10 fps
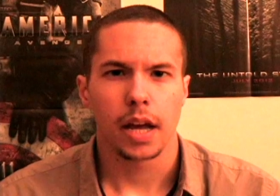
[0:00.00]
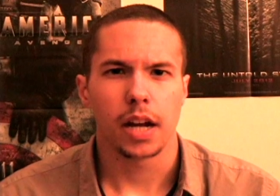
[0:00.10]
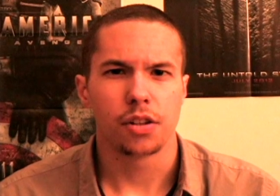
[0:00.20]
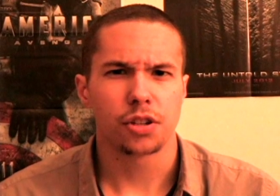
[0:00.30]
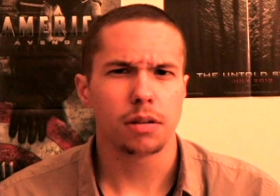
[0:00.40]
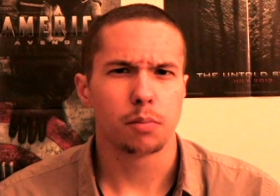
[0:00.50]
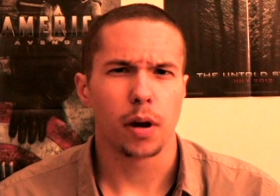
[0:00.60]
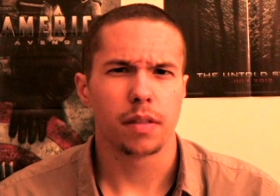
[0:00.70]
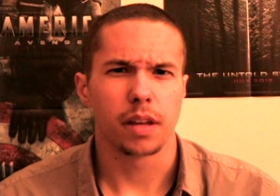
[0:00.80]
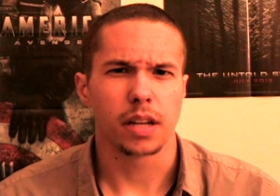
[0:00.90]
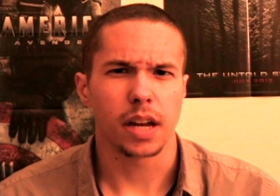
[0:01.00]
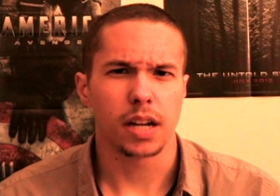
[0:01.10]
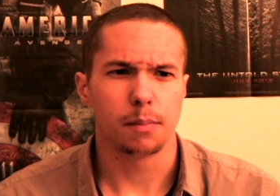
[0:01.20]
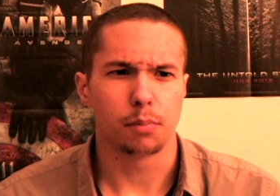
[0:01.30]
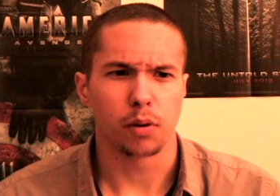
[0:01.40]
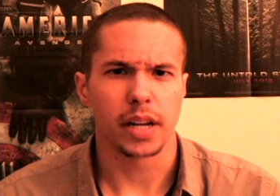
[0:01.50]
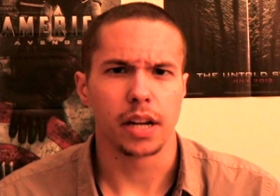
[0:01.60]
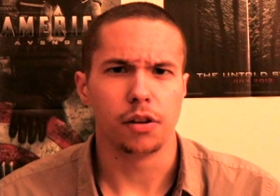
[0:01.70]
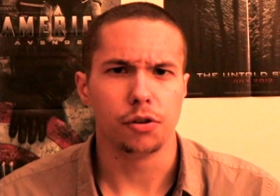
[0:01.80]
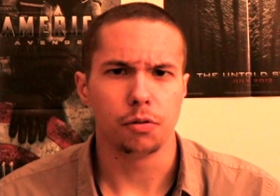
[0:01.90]
At a certain point, they kind of bring
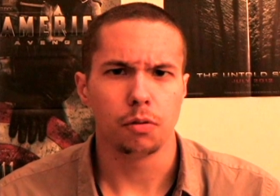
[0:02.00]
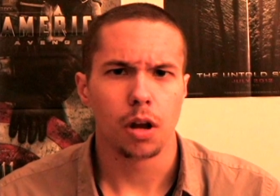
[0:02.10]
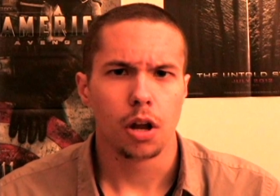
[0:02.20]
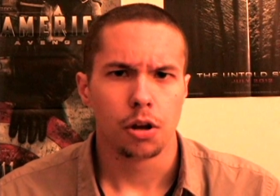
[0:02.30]
in new